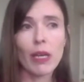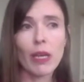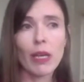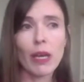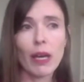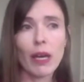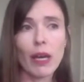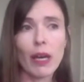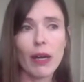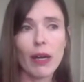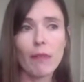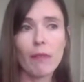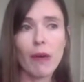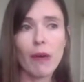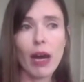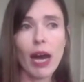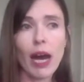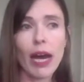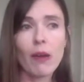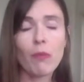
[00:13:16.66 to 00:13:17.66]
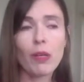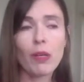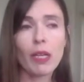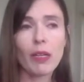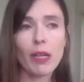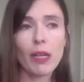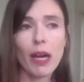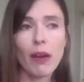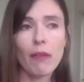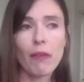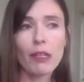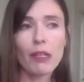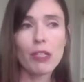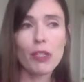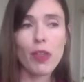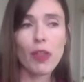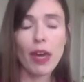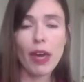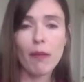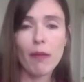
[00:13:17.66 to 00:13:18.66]
I would
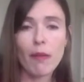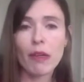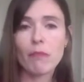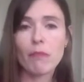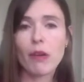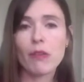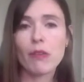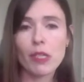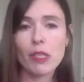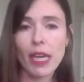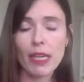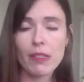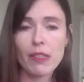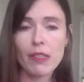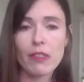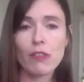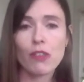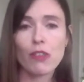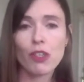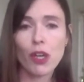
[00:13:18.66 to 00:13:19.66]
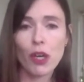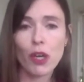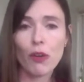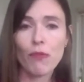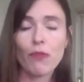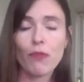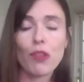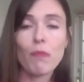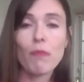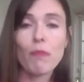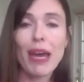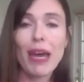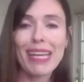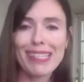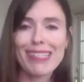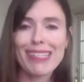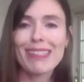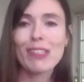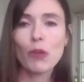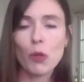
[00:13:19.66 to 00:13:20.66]
encourage them in most cases to go for the
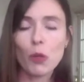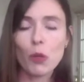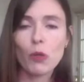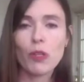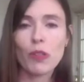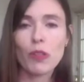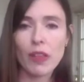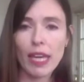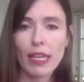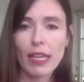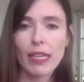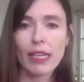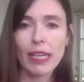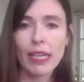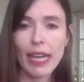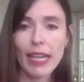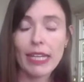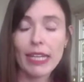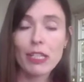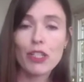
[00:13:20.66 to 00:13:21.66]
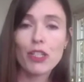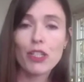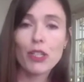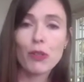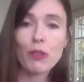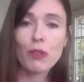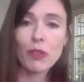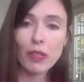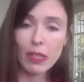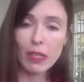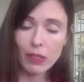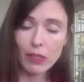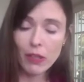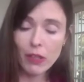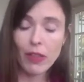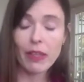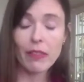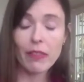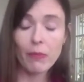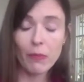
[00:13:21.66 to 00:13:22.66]
best school that they can get into,
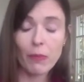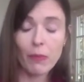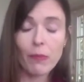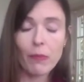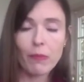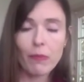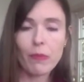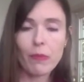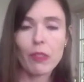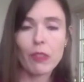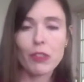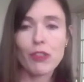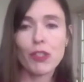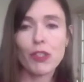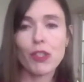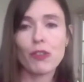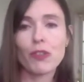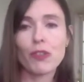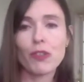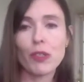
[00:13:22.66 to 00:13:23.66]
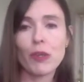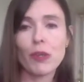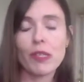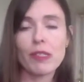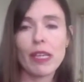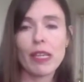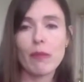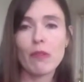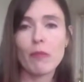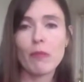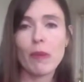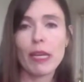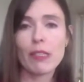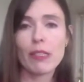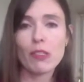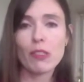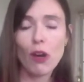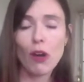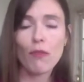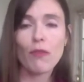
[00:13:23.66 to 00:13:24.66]
to accept the
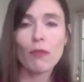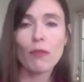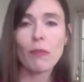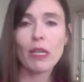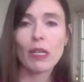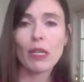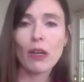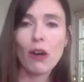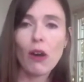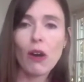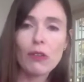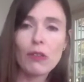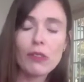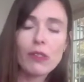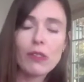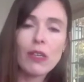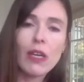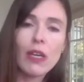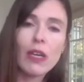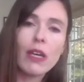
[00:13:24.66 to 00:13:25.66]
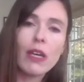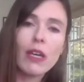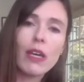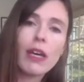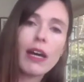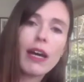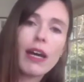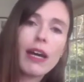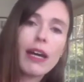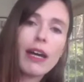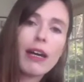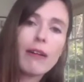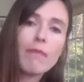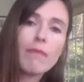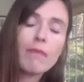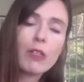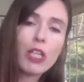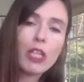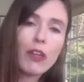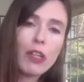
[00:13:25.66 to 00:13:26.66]
best offer, because
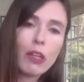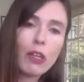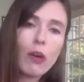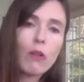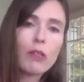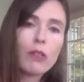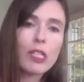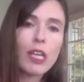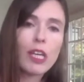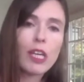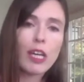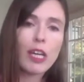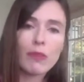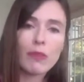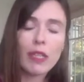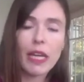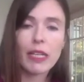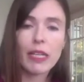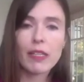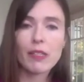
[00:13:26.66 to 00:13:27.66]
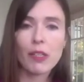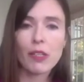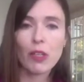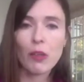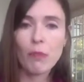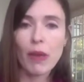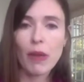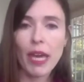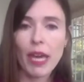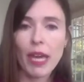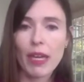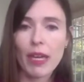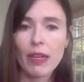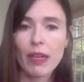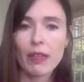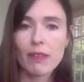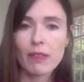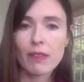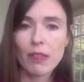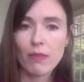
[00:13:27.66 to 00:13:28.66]
in the long term that is going to
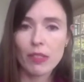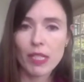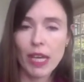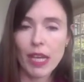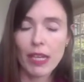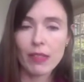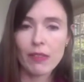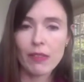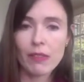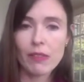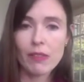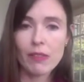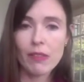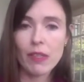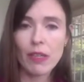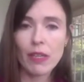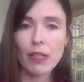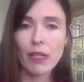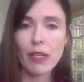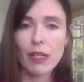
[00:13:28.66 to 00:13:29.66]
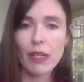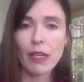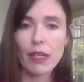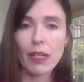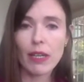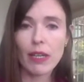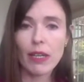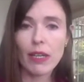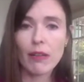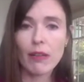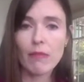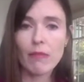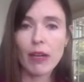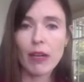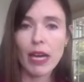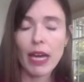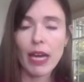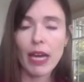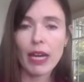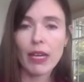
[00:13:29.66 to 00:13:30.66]
pay dividends. And
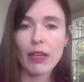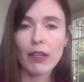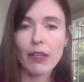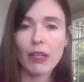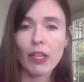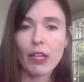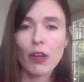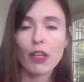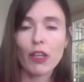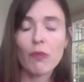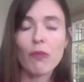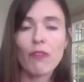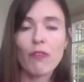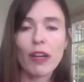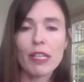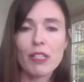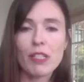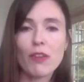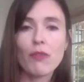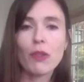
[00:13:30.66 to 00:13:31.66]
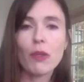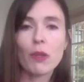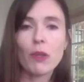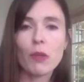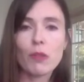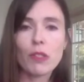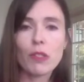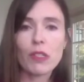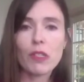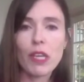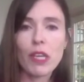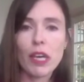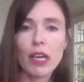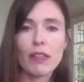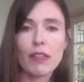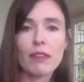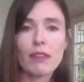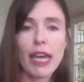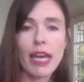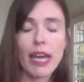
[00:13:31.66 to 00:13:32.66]
it can be very difficult to
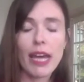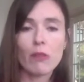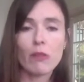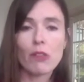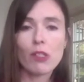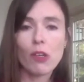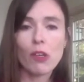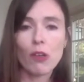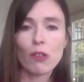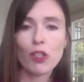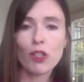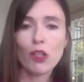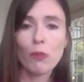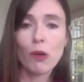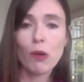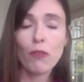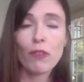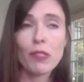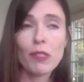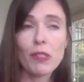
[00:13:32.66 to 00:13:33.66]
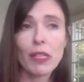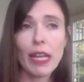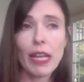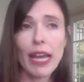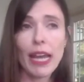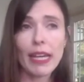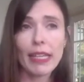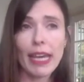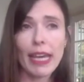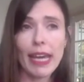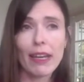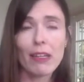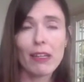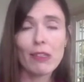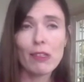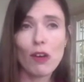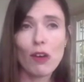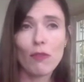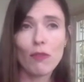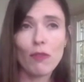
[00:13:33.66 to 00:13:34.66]
turn down scholarship offers, and
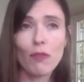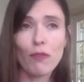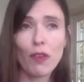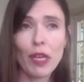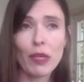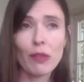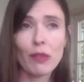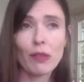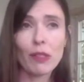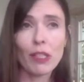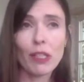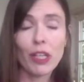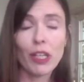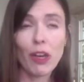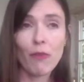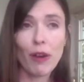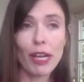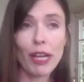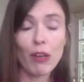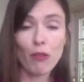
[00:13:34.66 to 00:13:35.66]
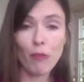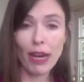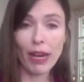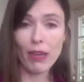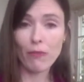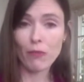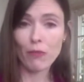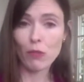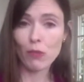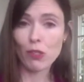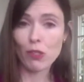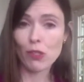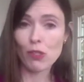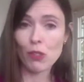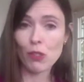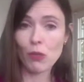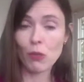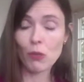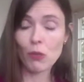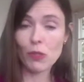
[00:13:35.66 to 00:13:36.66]
candidates often feel very grateful to
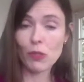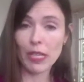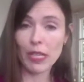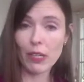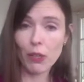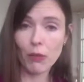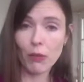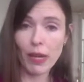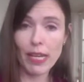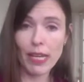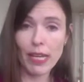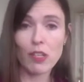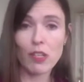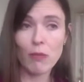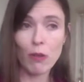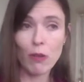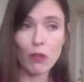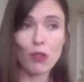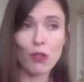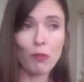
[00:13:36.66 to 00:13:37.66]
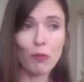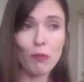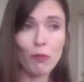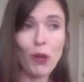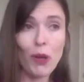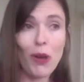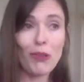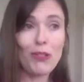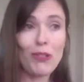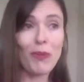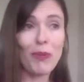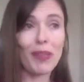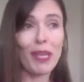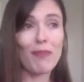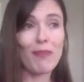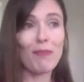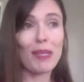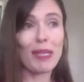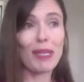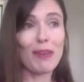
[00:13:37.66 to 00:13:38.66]
schools, and it creates an emotional bond when
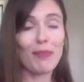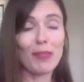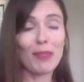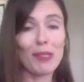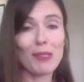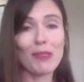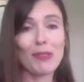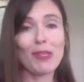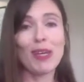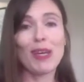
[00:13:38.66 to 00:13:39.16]
they've been given this